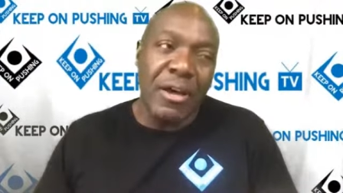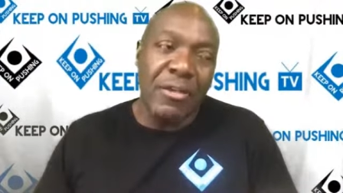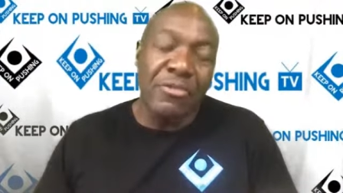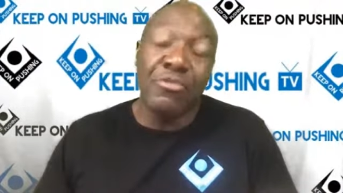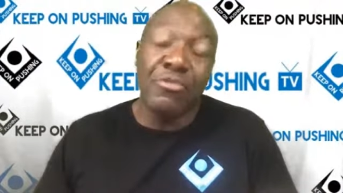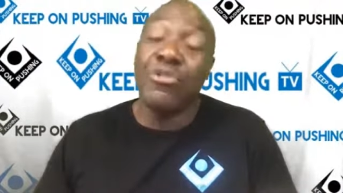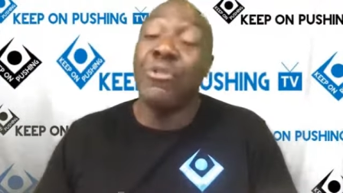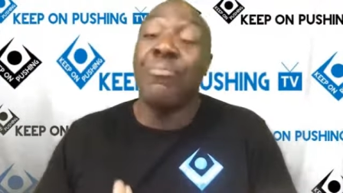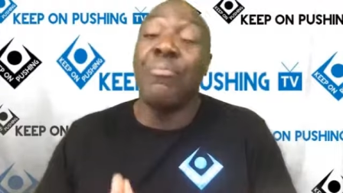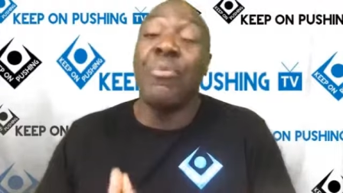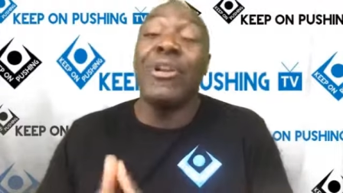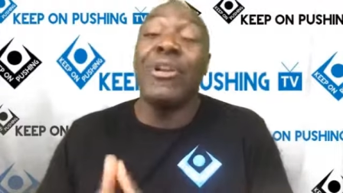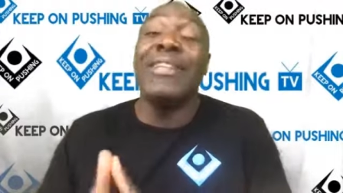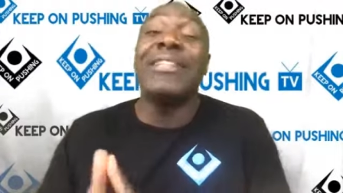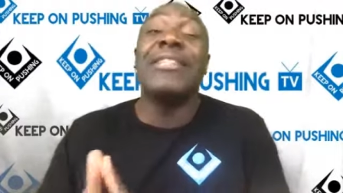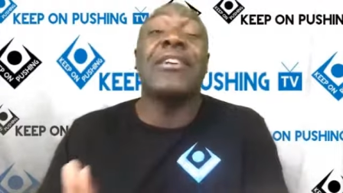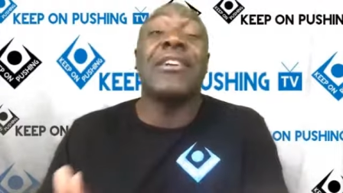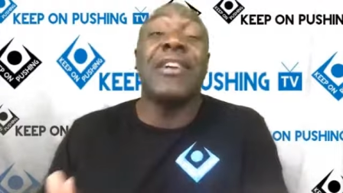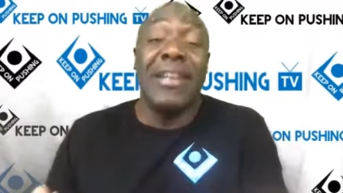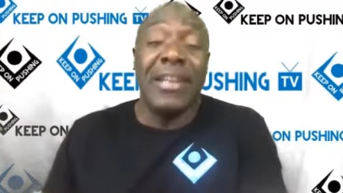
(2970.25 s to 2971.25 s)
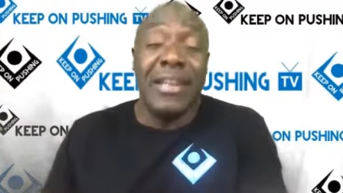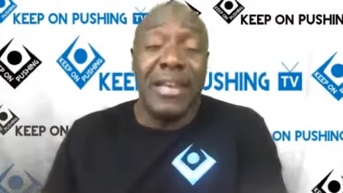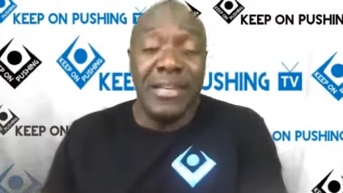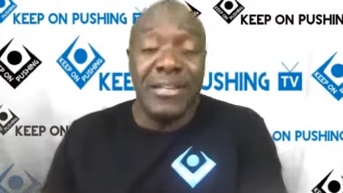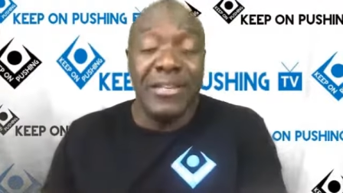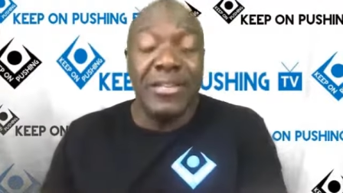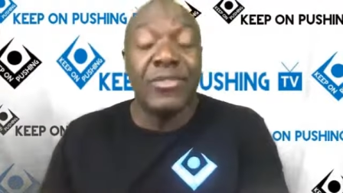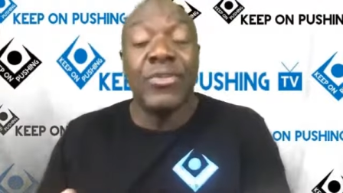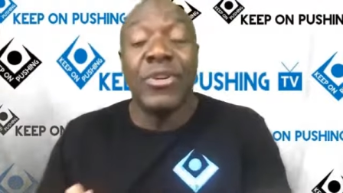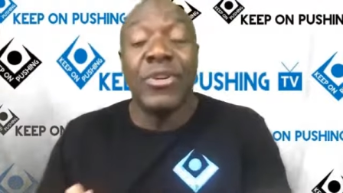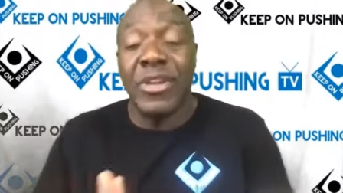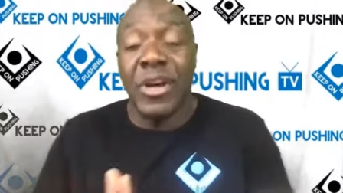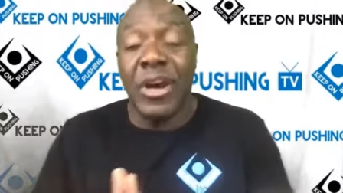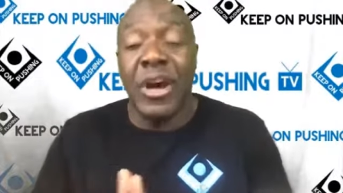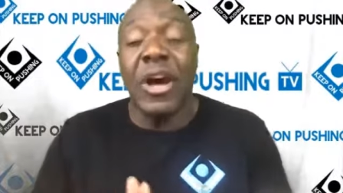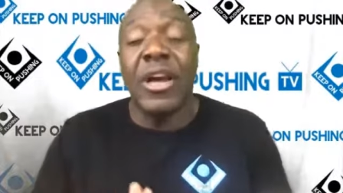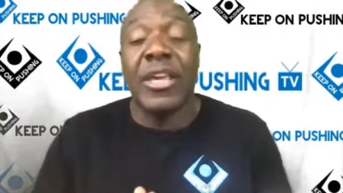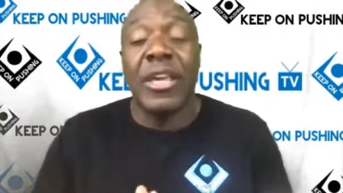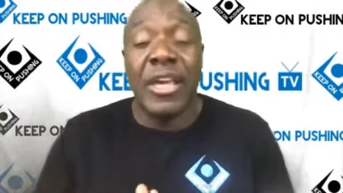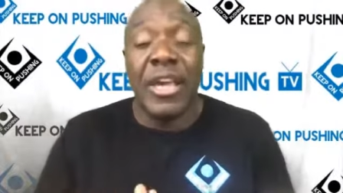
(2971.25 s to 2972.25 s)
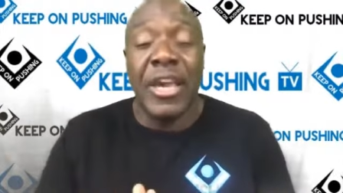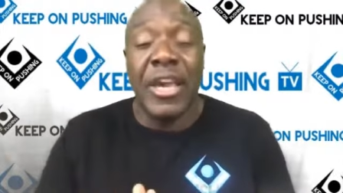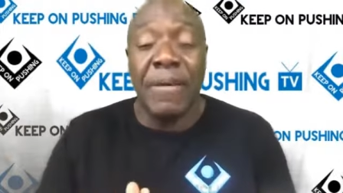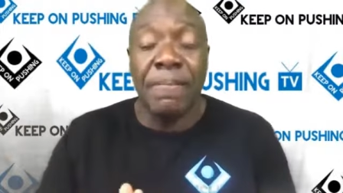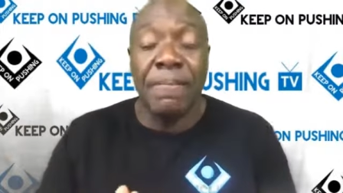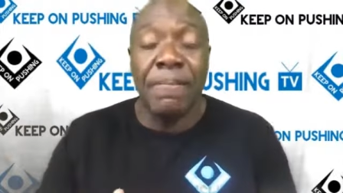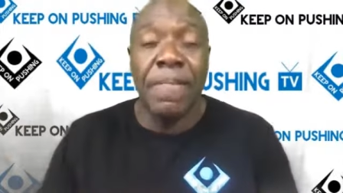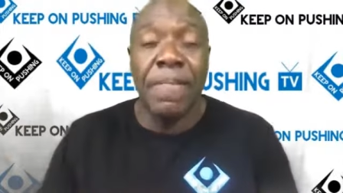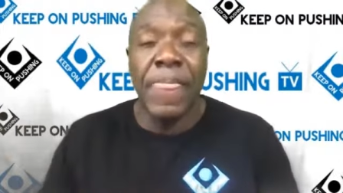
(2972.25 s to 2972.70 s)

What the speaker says: through the political lens. It was a hockey game.